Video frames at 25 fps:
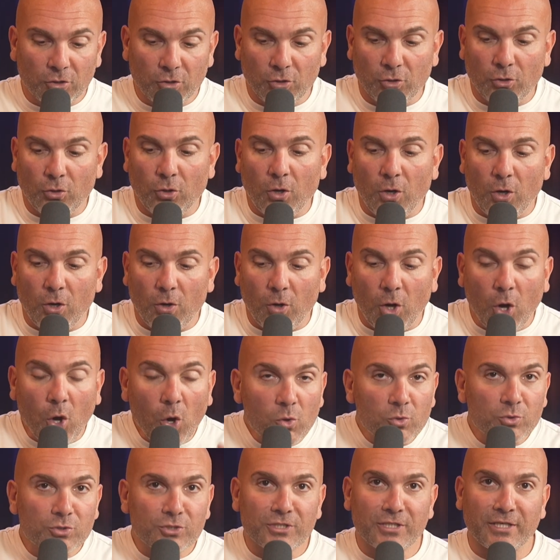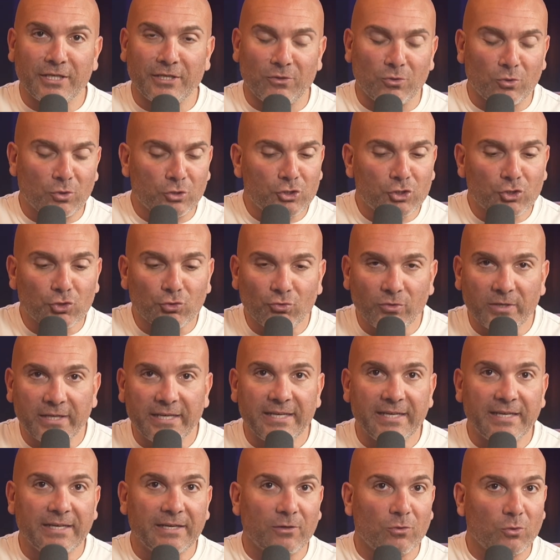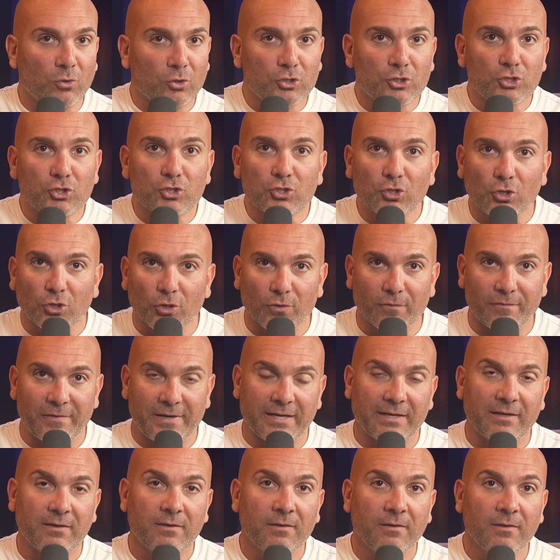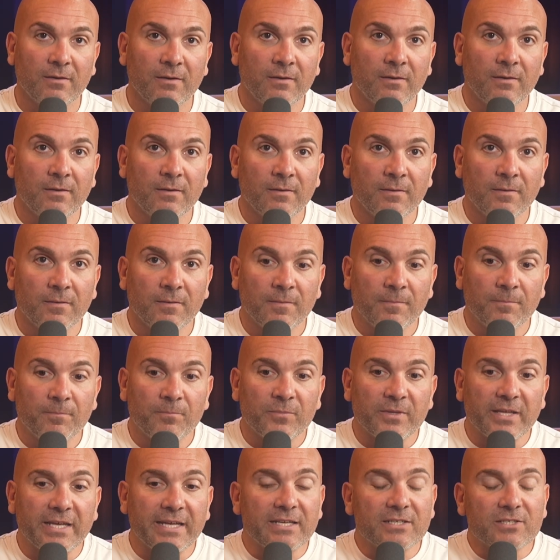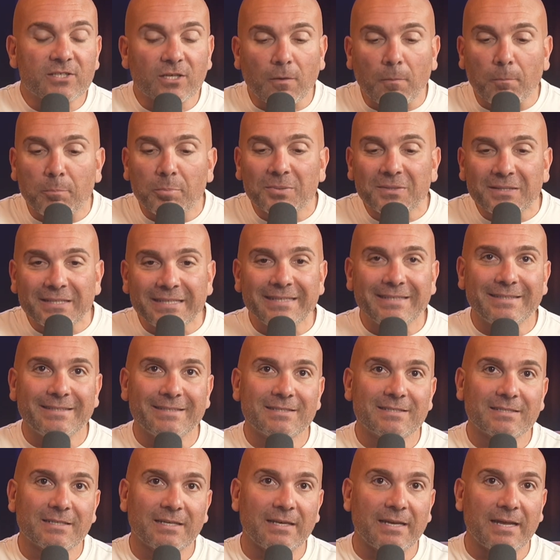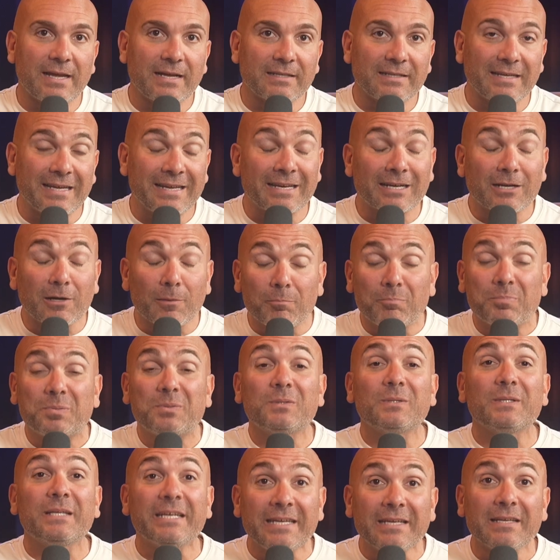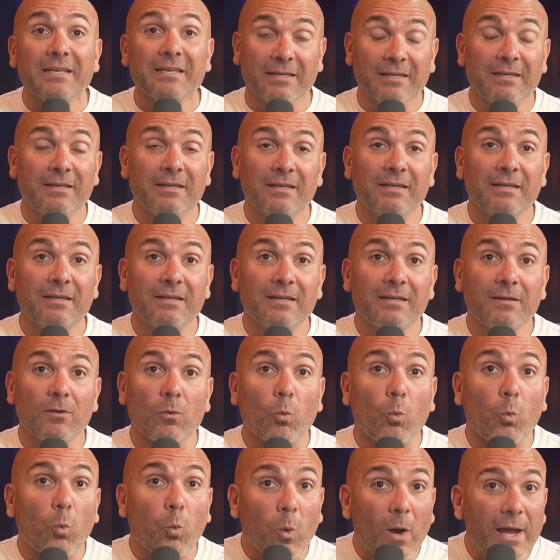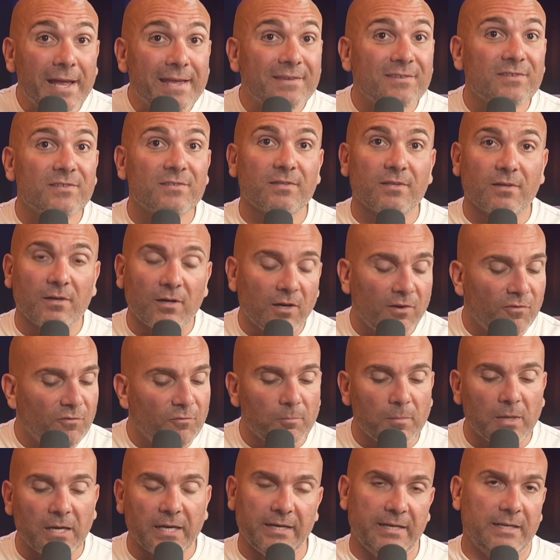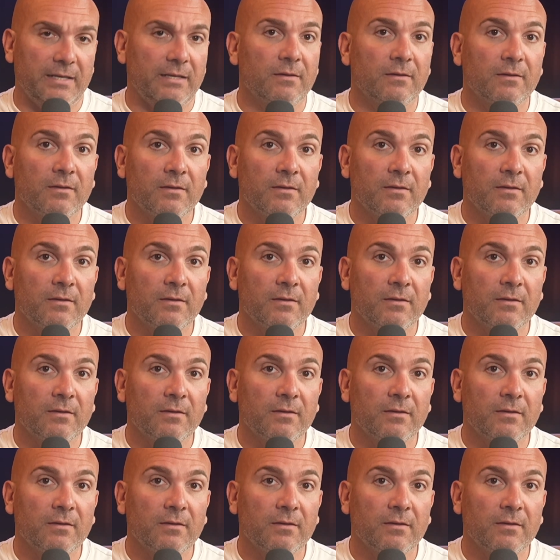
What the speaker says: hosting or treating or serving, it is a complete disconnect and a complete waste of money,